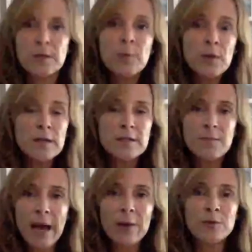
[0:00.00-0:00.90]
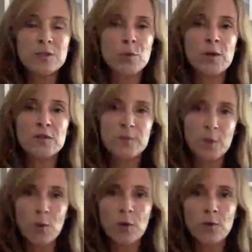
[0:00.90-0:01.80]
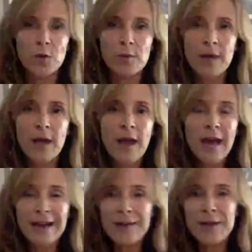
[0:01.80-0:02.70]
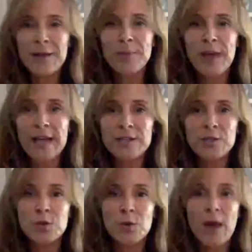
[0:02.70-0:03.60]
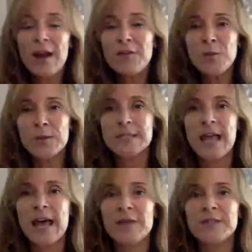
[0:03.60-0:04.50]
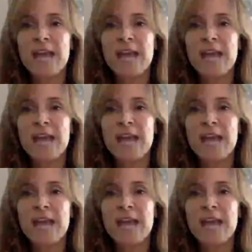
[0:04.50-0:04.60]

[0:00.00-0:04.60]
The book is about stories from the courtroom and how they apply to everyone's lives.